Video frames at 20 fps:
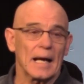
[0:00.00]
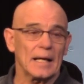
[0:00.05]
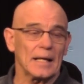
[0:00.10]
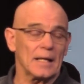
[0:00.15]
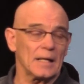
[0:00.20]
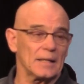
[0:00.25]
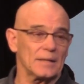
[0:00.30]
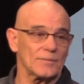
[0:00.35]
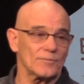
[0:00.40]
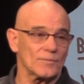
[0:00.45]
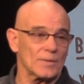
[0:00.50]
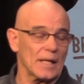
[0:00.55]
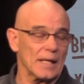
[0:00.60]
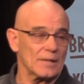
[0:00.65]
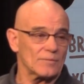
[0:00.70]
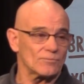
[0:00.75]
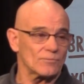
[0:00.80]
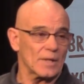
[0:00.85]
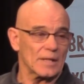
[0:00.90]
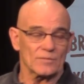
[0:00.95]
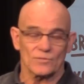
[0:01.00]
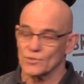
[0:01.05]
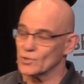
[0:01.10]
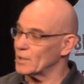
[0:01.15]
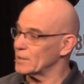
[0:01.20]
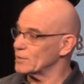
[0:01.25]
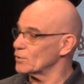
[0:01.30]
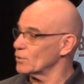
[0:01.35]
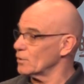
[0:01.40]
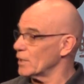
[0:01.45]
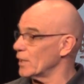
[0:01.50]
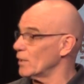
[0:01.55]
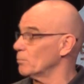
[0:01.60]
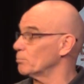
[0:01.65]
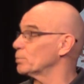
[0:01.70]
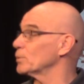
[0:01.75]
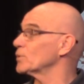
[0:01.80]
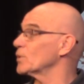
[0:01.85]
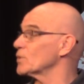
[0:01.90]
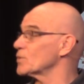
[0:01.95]
And, and, and, and so I told
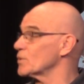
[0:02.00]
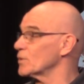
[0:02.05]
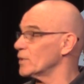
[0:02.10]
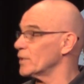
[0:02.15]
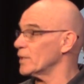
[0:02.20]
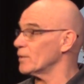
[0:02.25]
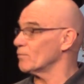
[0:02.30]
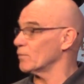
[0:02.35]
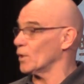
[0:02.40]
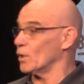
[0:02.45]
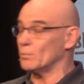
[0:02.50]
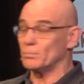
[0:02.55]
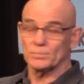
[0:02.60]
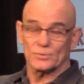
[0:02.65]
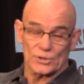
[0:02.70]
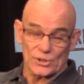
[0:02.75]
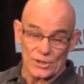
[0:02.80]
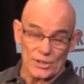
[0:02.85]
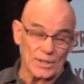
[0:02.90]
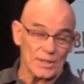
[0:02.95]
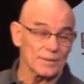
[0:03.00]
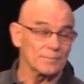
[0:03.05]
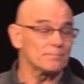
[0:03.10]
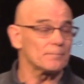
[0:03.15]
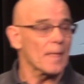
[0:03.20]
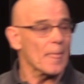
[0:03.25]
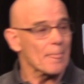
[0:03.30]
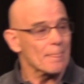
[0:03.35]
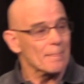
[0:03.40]
Gail, put this in an envelope. She did.